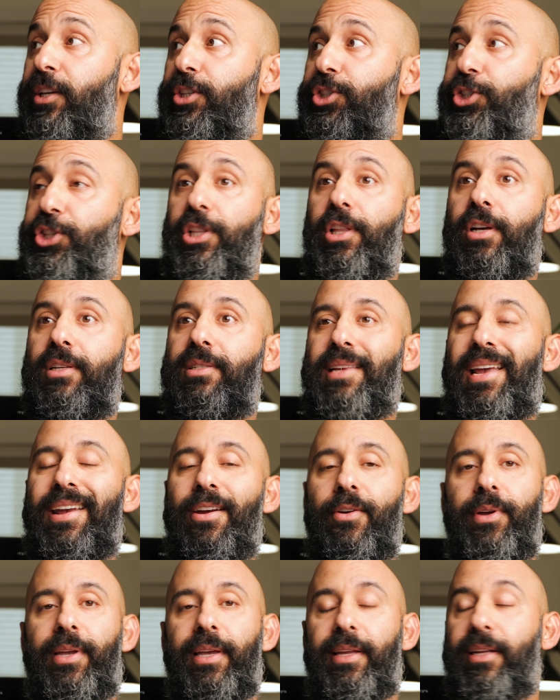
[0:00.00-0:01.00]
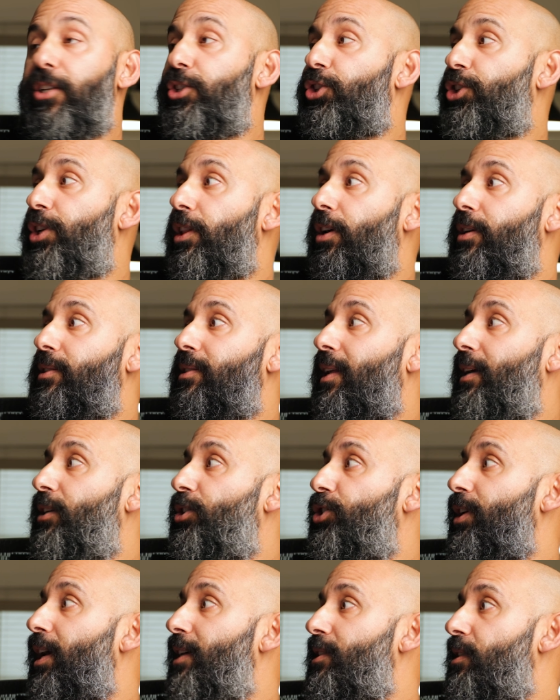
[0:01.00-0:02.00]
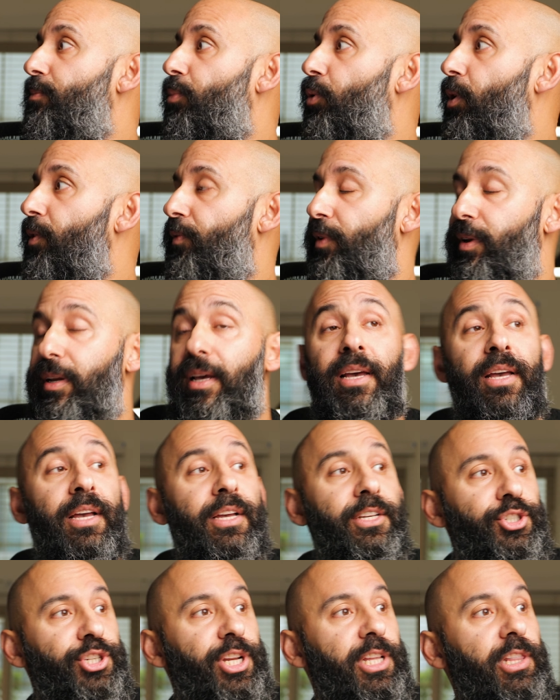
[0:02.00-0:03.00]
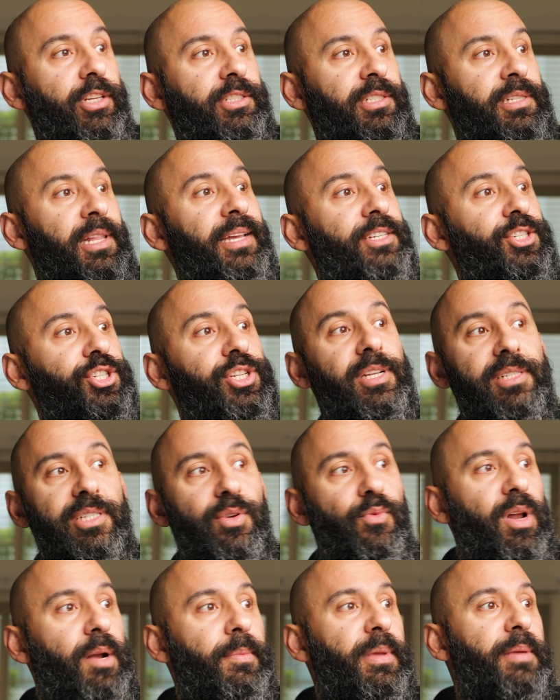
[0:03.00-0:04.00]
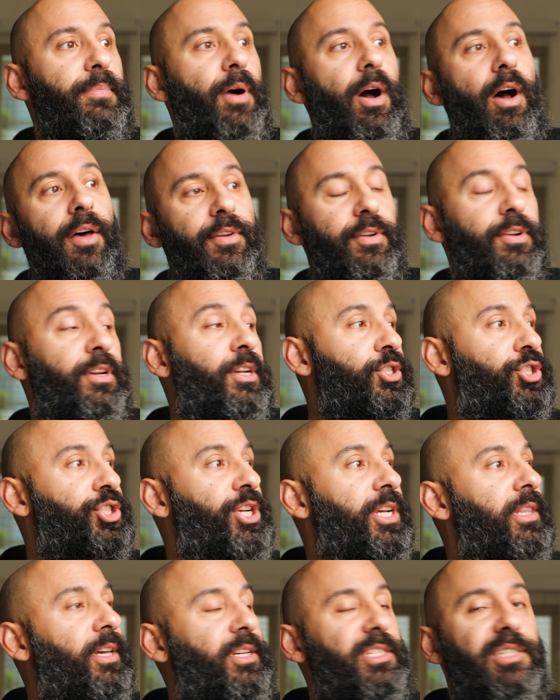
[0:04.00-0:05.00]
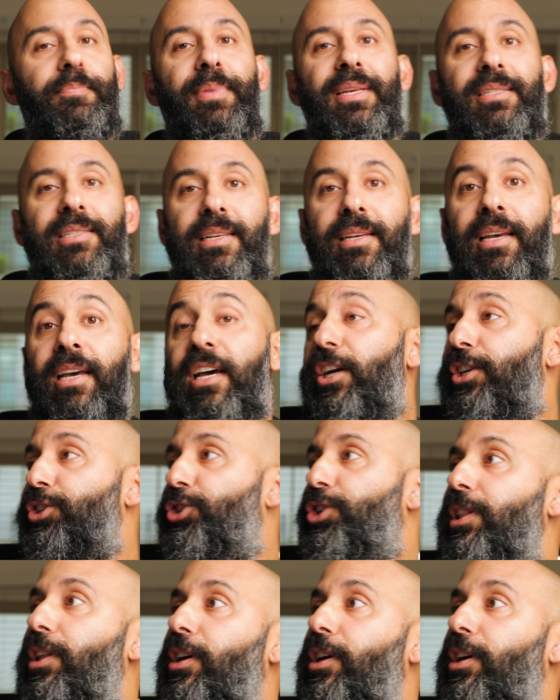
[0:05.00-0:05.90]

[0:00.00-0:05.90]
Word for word: She looks arrogant. She looks like she has a boyfriend. She looks like she doesn't want to be bothered. She looks busy. She